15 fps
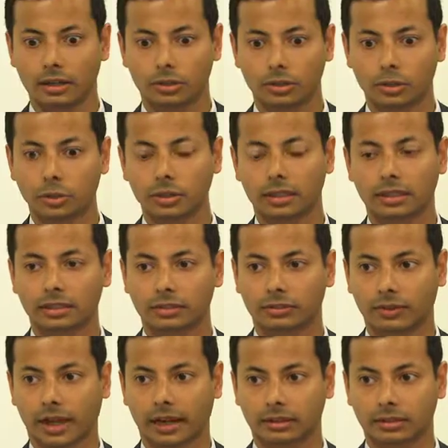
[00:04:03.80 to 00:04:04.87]
two of these
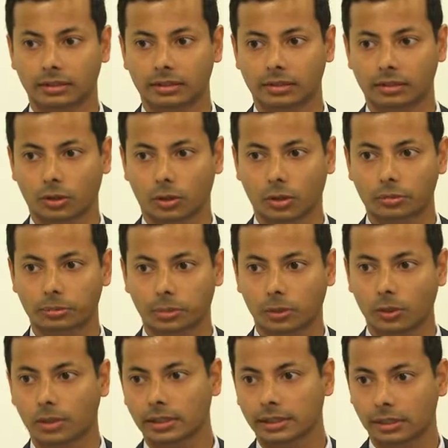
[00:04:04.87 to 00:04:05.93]
factors scored
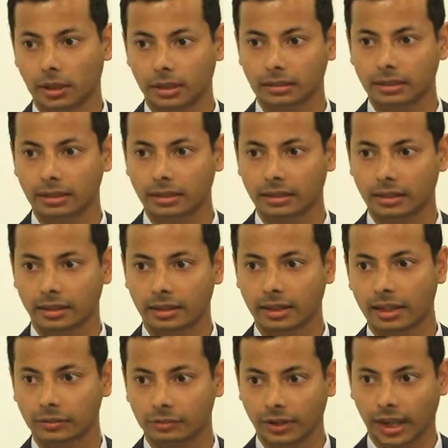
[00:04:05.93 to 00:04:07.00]
poorly on the
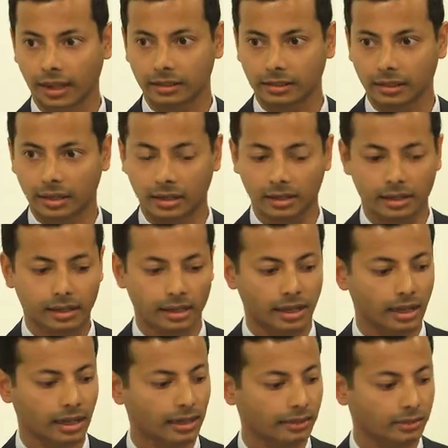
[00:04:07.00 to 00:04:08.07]
third factor.
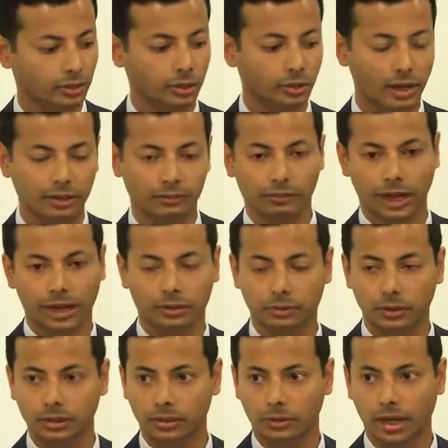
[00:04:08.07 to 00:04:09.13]
So you had
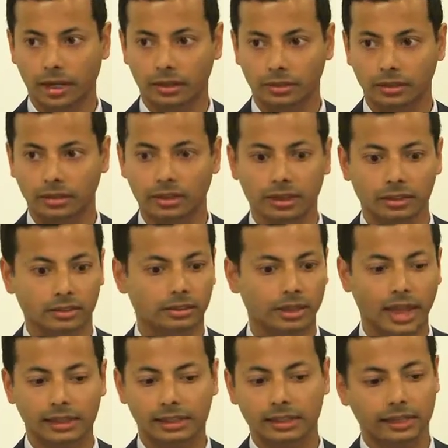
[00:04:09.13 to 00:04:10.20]
factor interaction. So
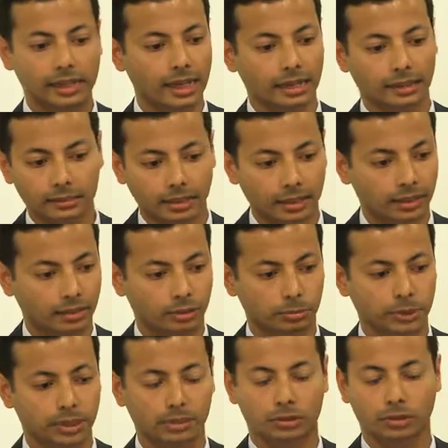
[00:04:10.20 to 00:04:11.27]
that again
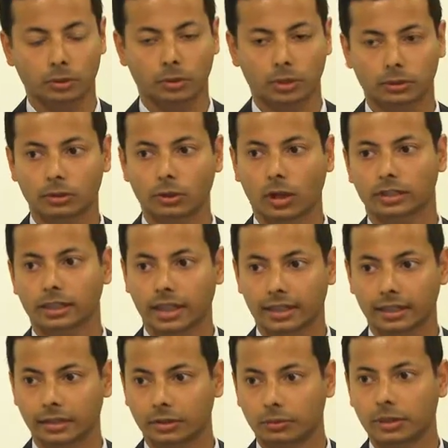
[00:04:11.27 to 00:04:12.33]
speaks towards not
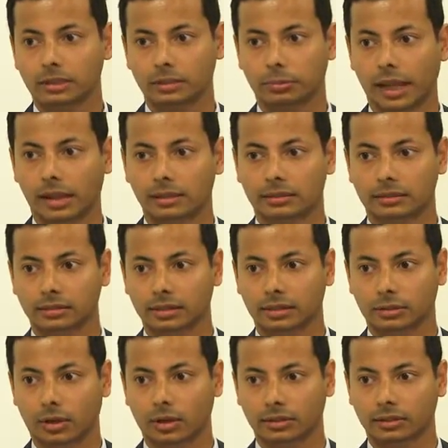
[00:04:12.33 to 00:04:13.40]
getting a risk balance
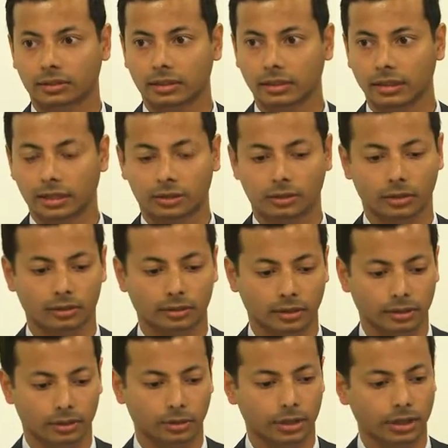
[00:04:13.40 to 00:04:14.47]
across the
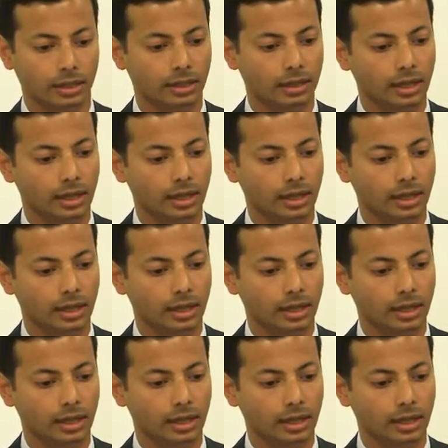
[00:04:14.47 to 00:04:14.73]
three.